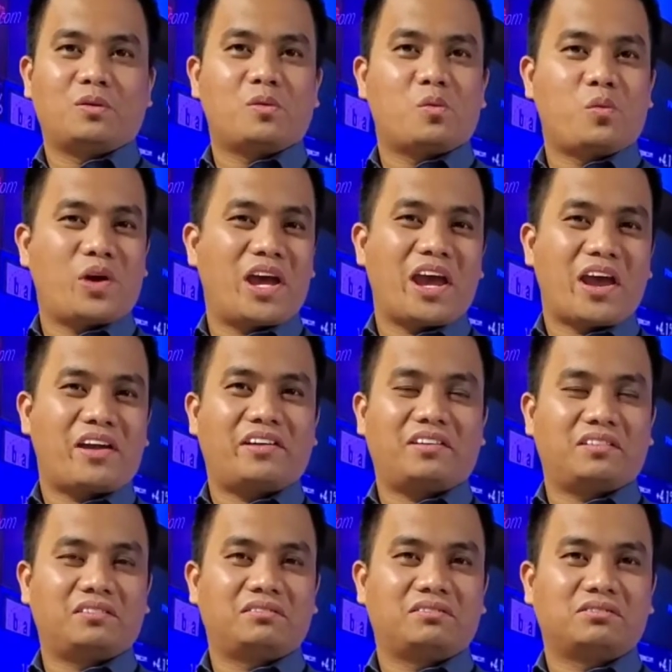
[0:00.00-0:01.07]
where
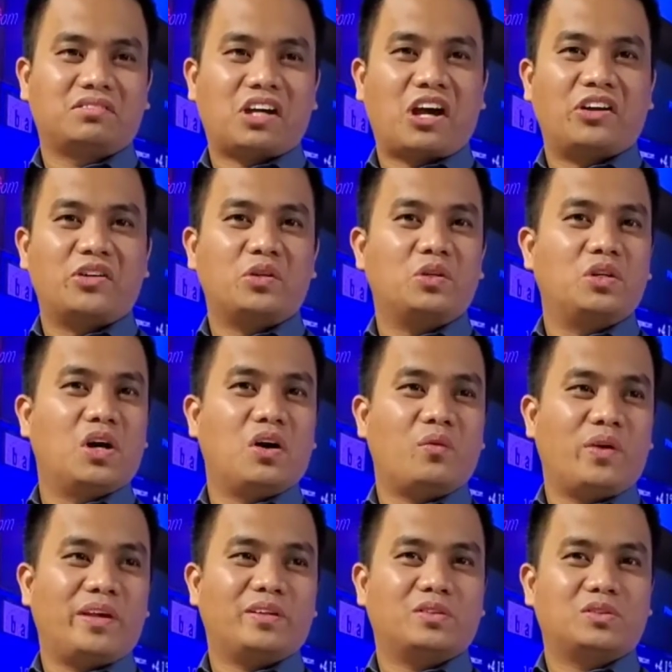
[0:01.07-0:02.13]
are you
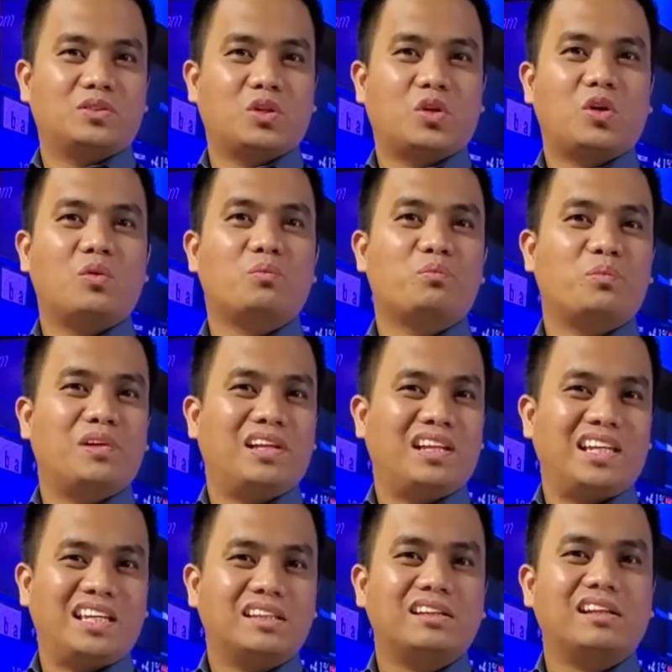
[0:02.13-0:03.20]
going to
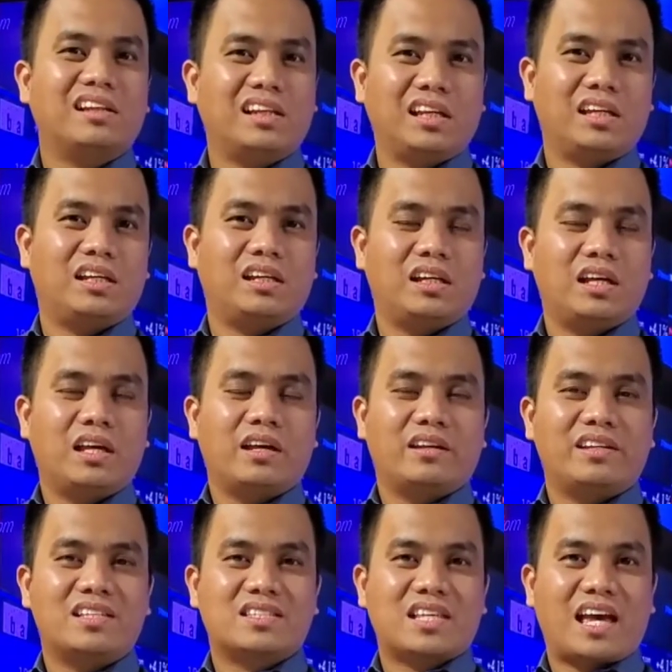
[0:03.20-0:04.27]
completely
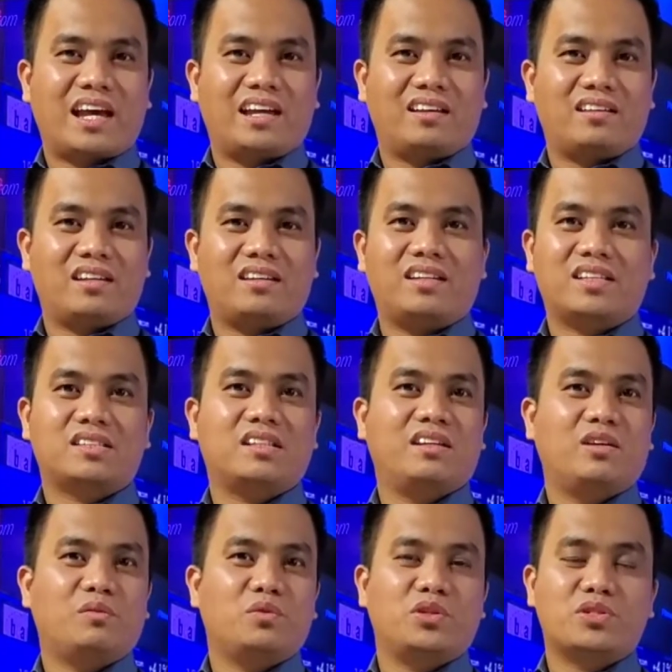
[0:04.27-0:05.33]
decide the
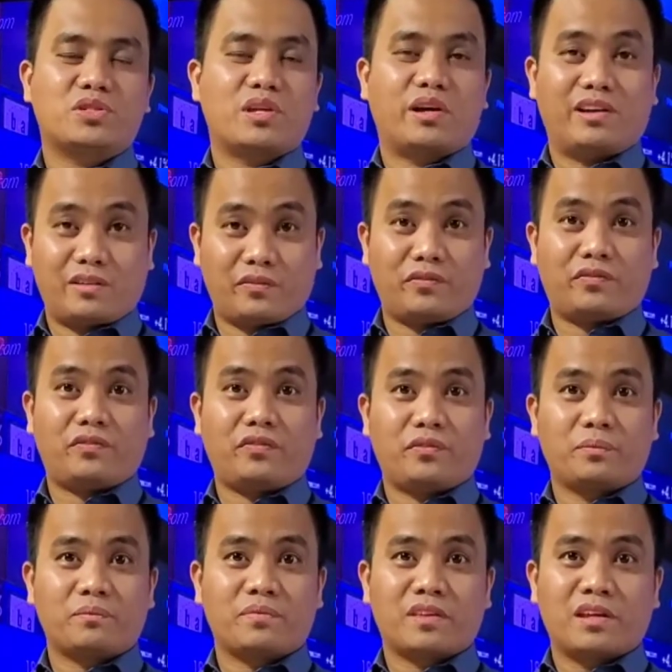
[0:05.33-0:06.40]
destiny of yourself?
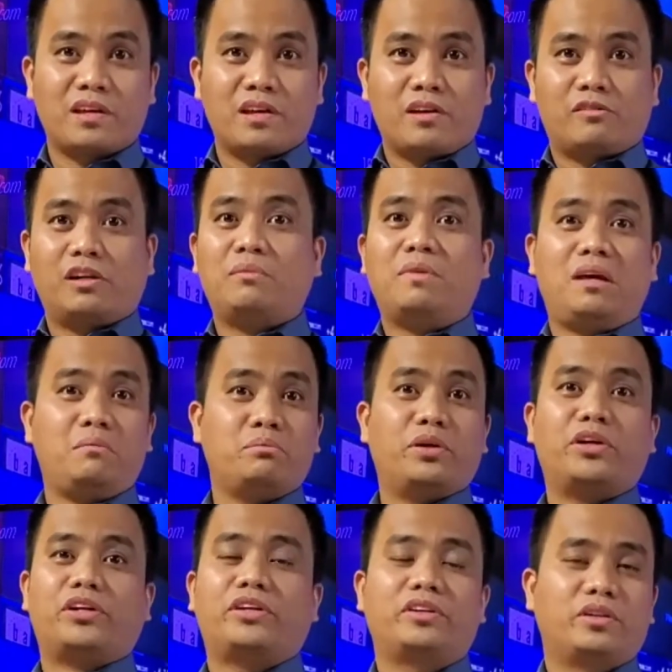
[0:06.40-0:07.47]

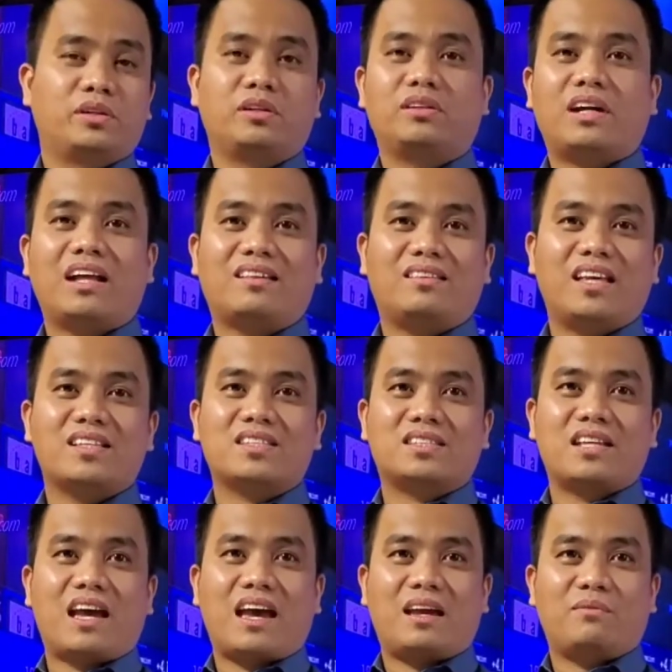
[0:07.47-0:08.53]
Remember, at this
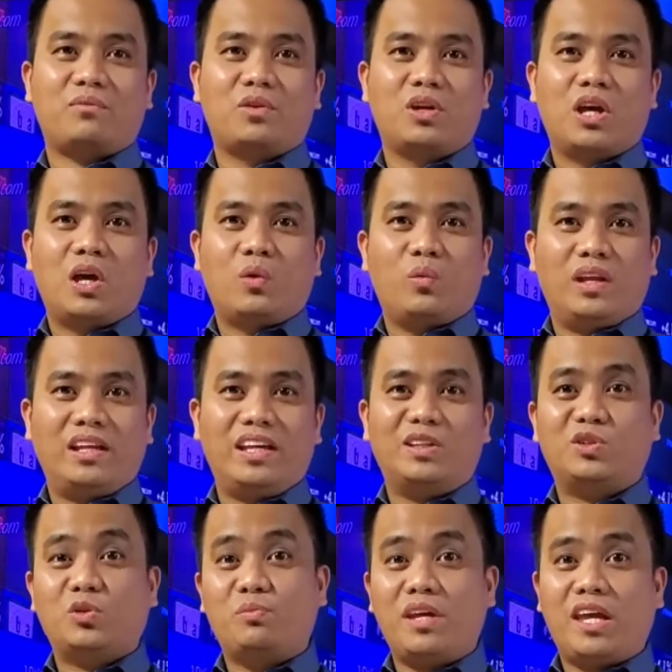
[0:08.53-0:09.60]
time, we
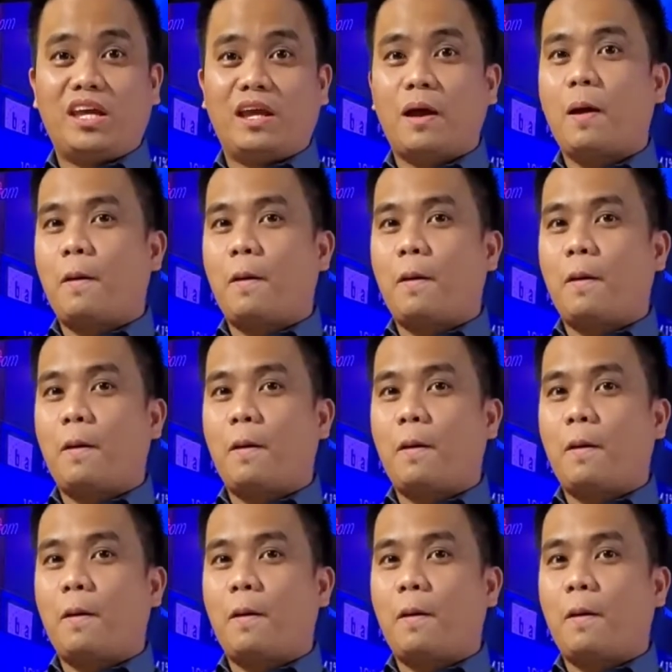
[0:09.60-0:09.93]
need to be